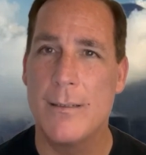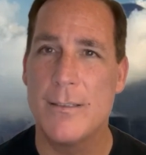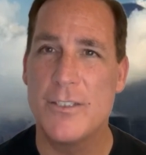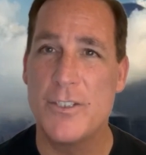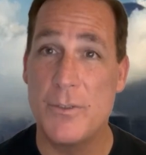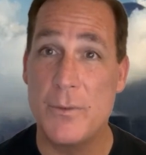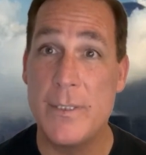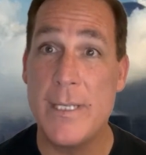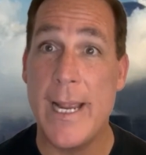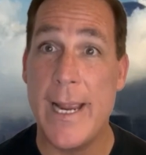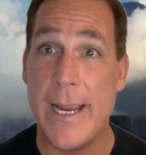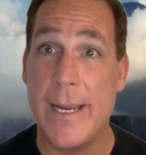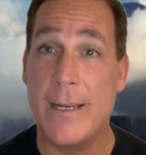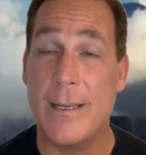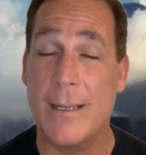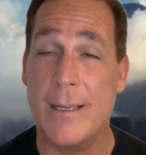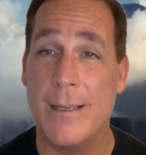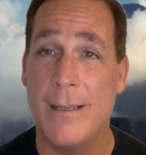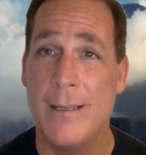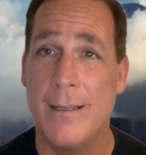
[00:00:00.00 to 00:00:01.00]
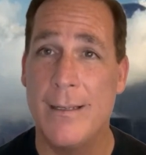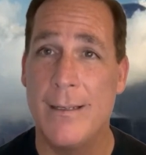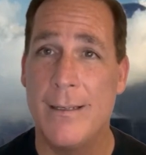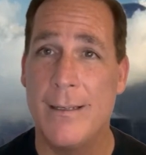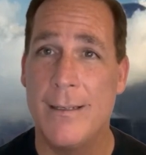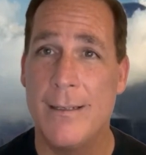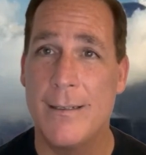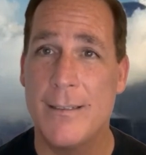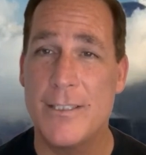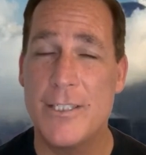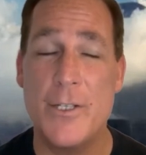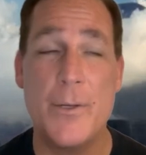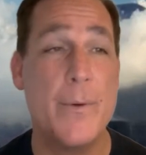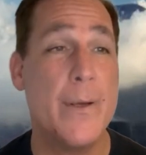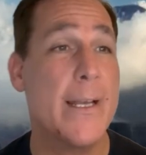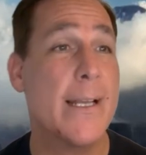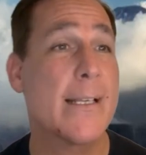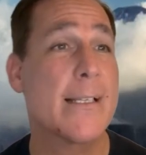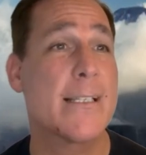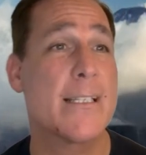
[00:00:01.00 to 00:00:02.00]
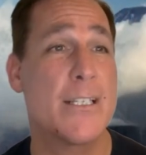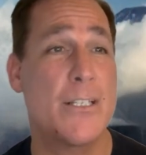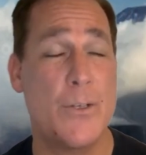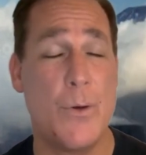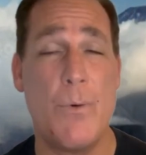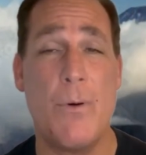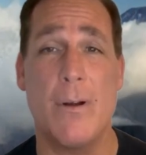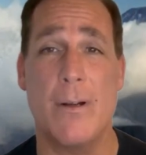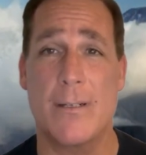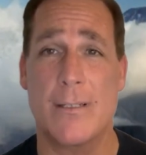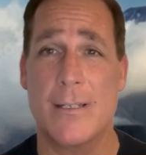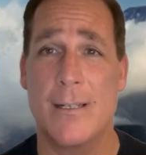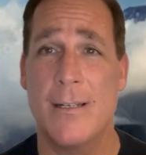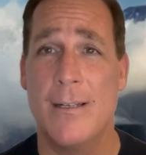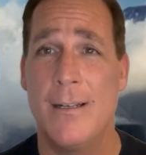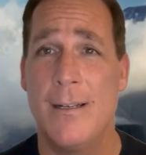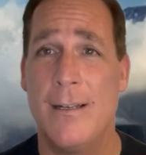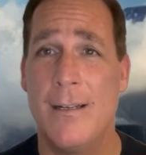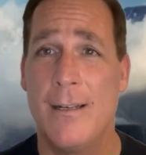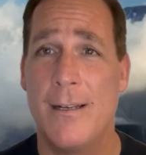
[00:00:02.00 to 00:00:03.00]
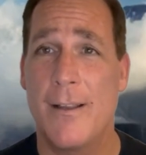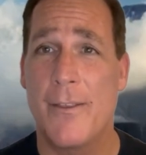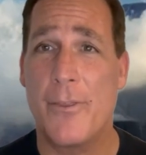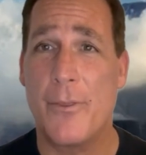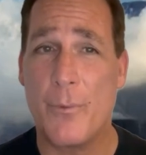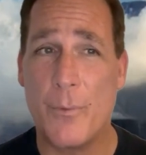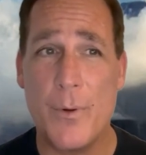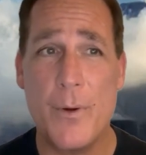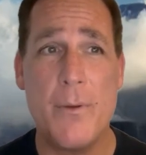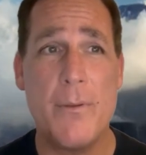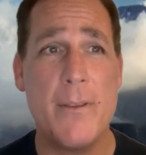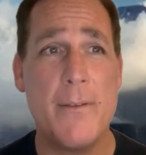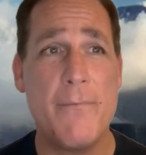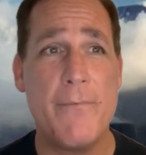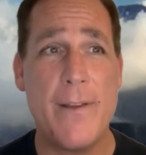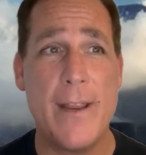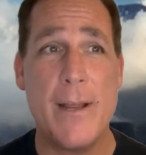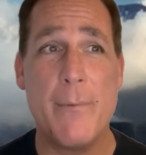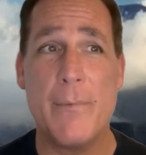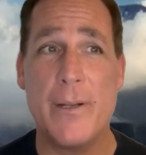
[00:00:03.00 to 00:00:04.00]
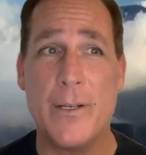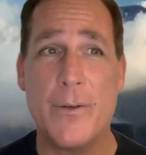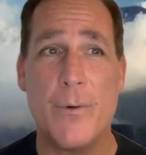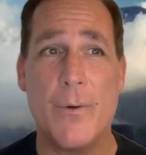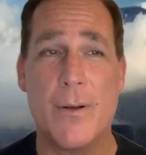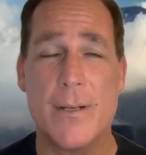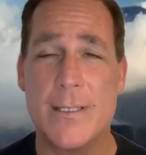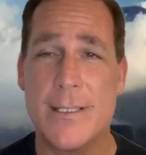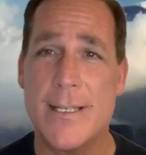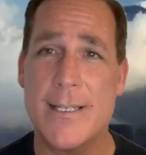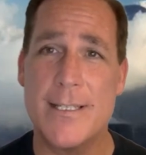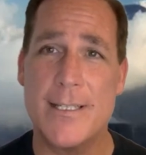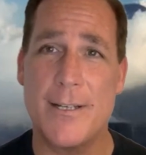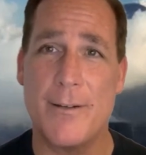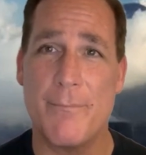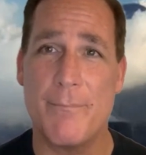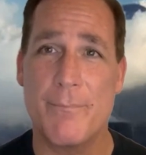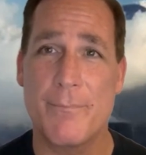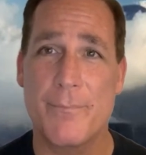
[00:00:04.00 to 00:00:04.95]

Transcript: to extort through the family court system.